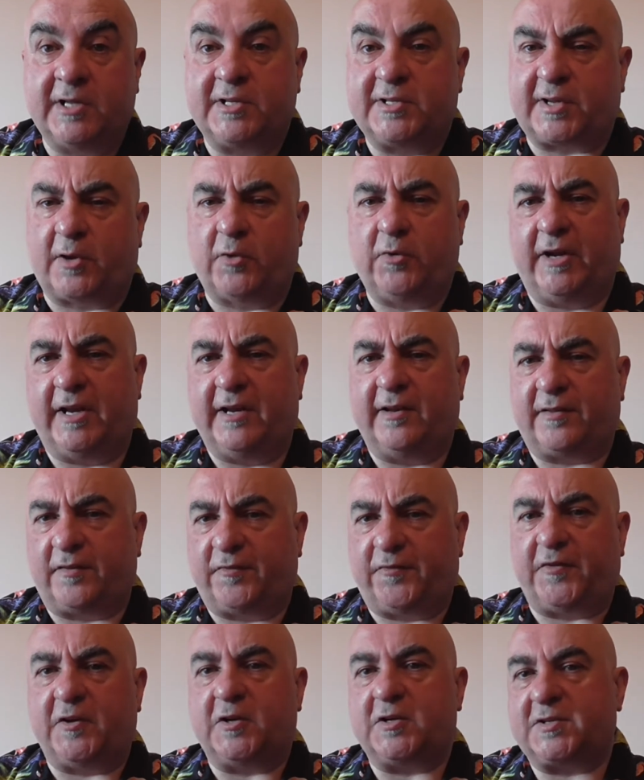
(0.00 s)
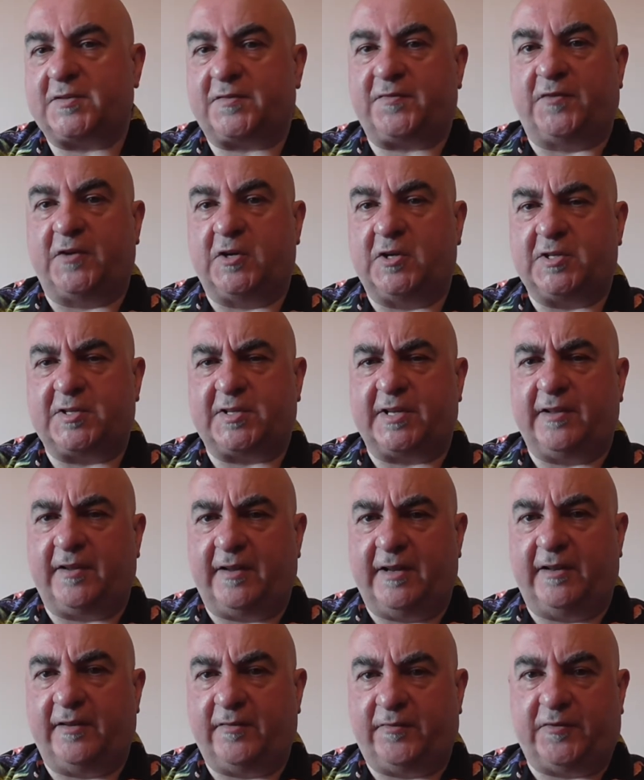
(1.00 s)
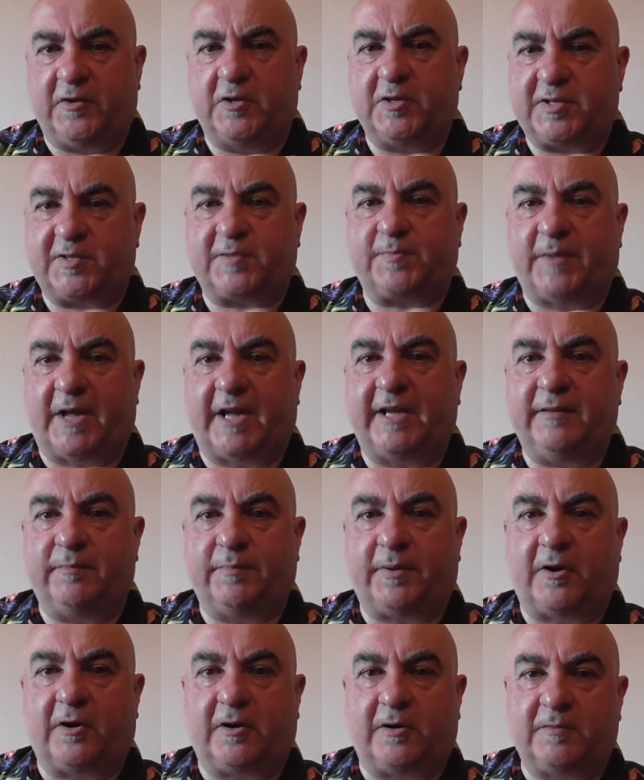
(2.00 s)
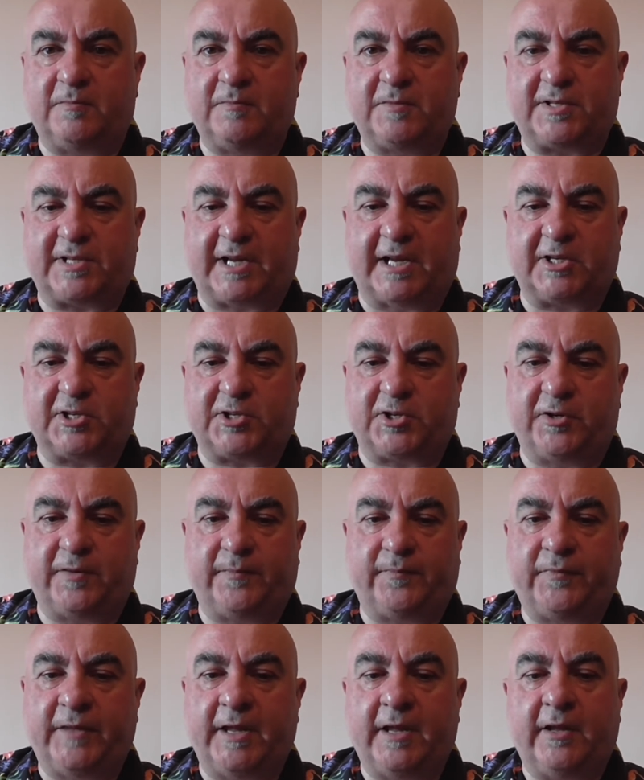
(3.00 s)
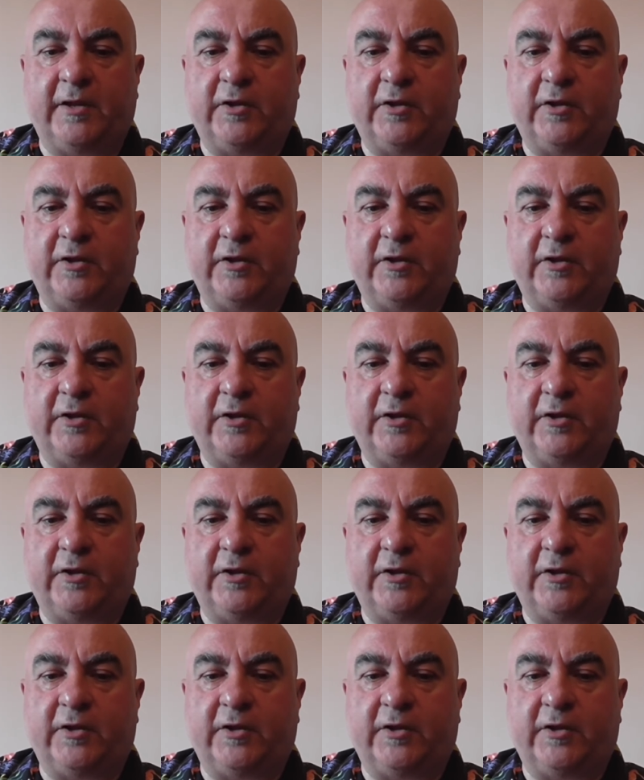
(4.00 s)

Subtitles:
So in the first verse, in the first 8-bar section,